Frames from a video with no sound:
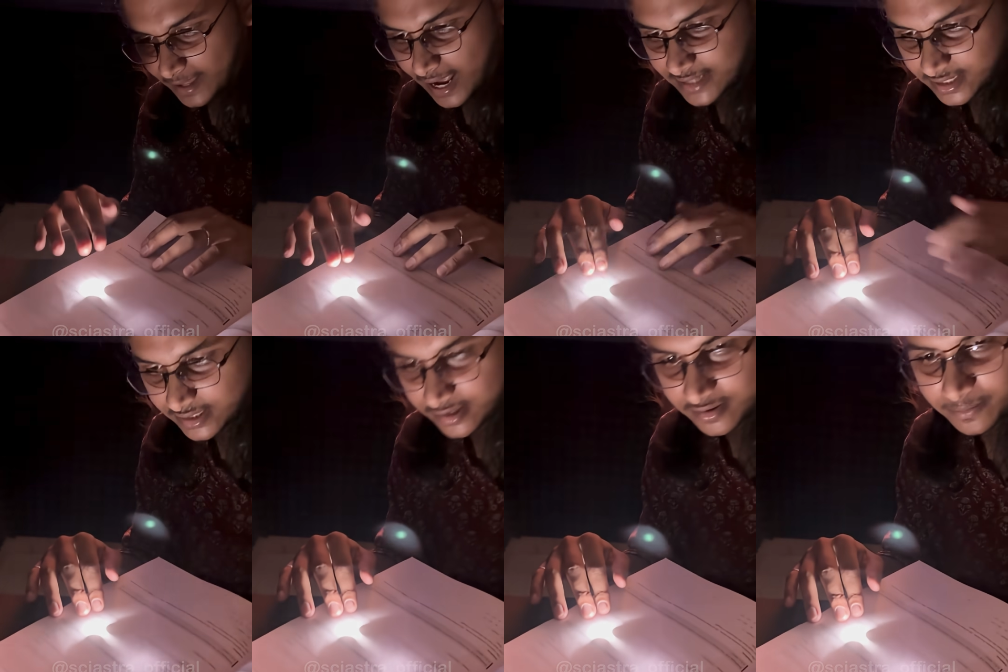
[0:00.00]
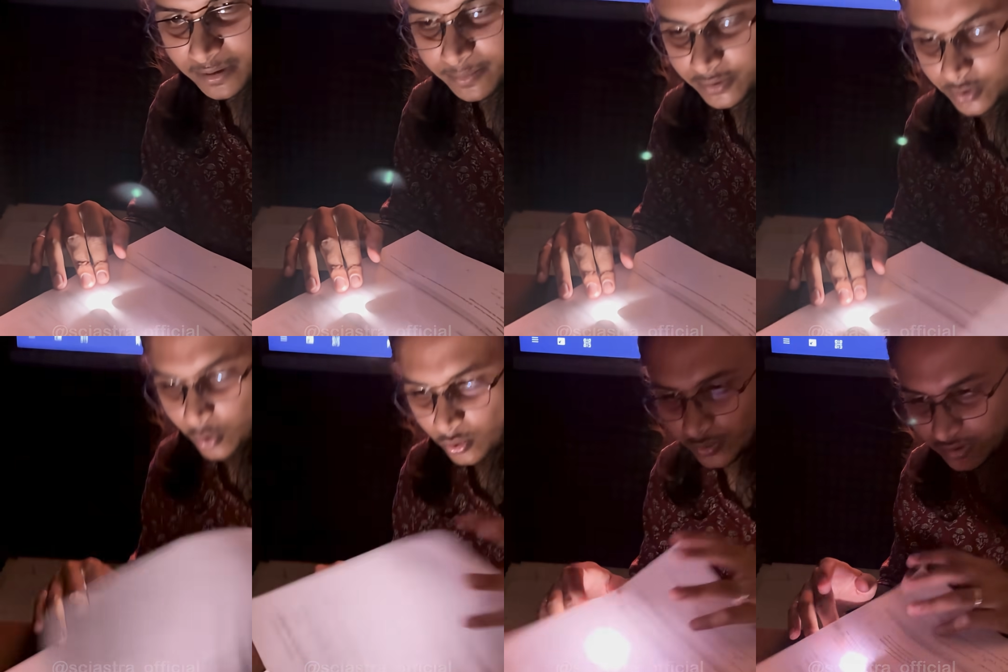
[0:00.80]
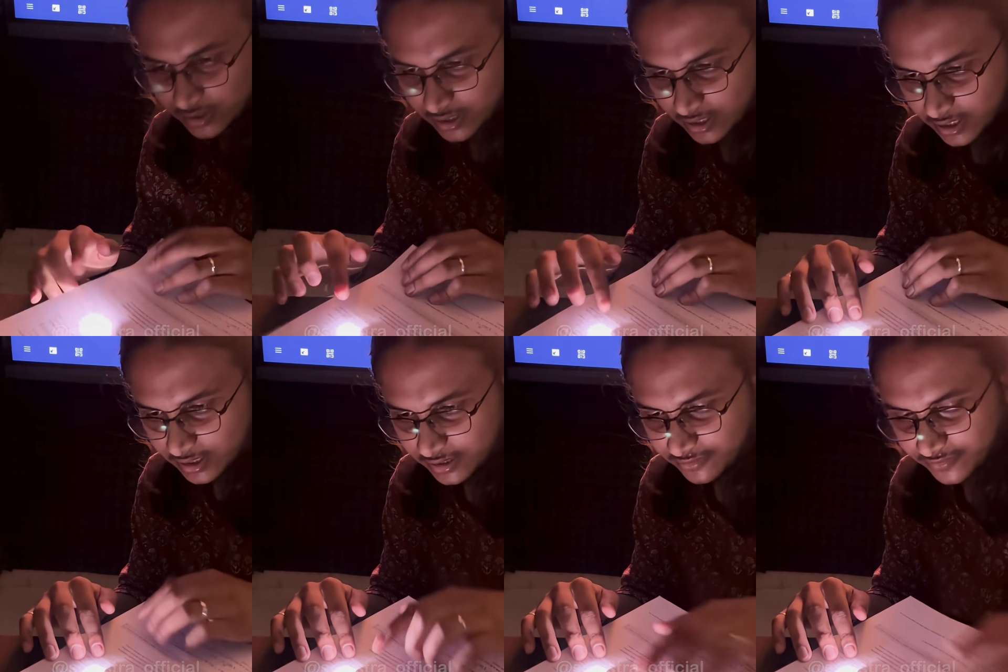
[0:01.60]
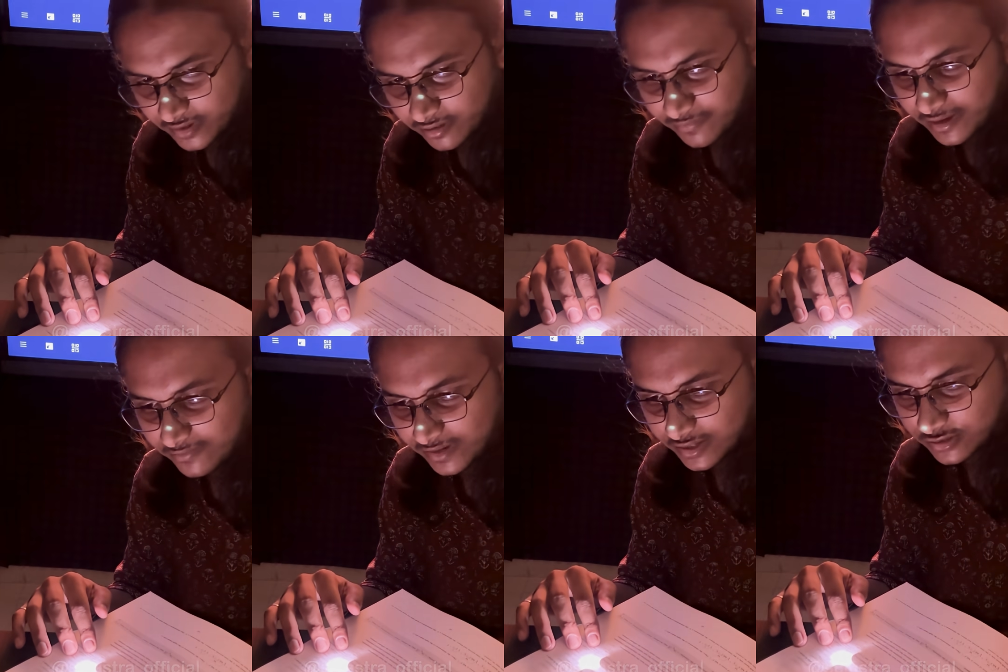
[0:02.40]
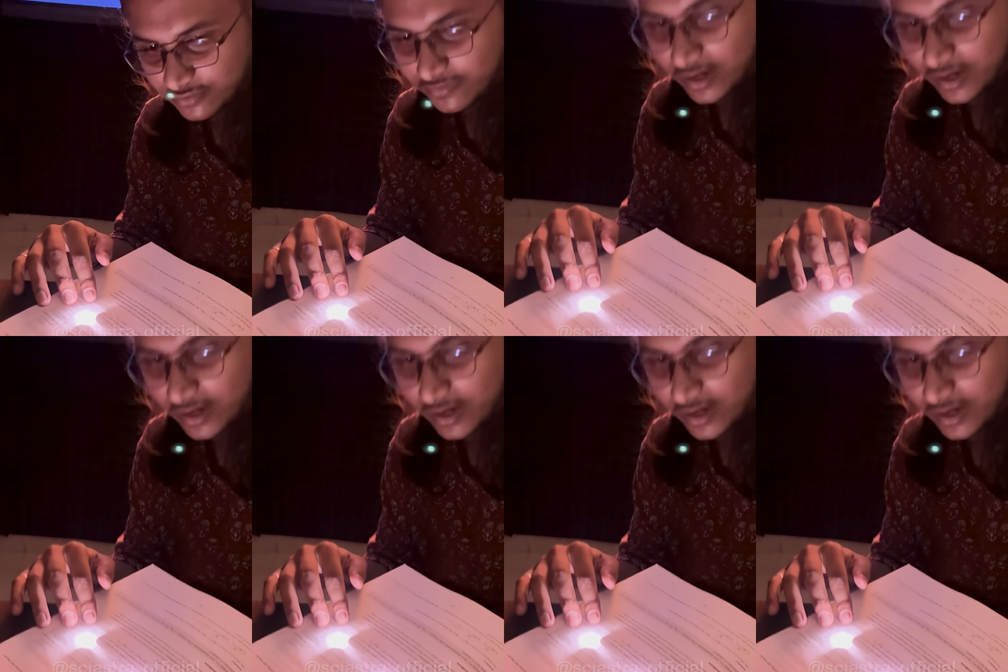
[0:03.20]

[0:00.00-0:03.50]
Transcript: As I turn the paper over, different wavelengths of